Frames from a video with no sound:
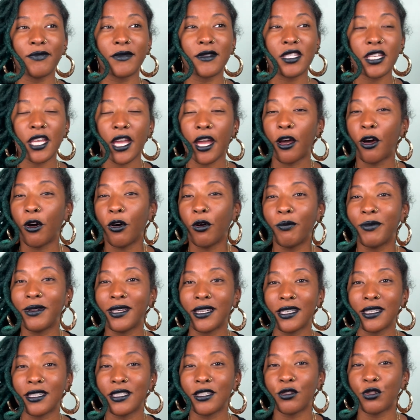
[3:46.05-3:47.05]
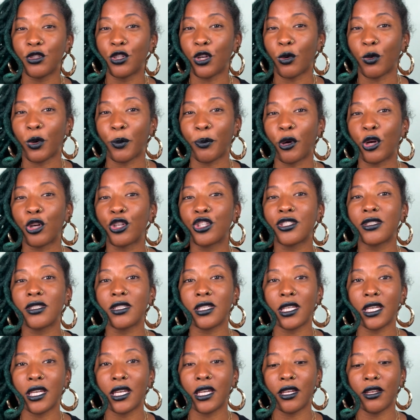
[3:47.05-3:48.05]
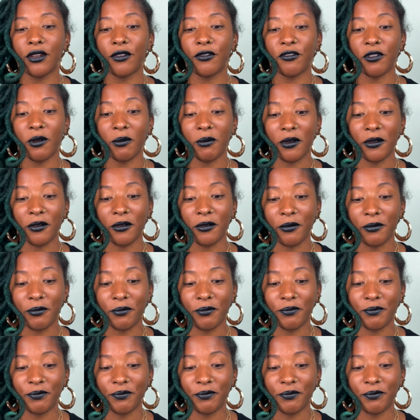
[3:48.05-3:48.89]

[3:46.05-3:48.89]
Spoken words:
tell, because, you know, we're purchasing it from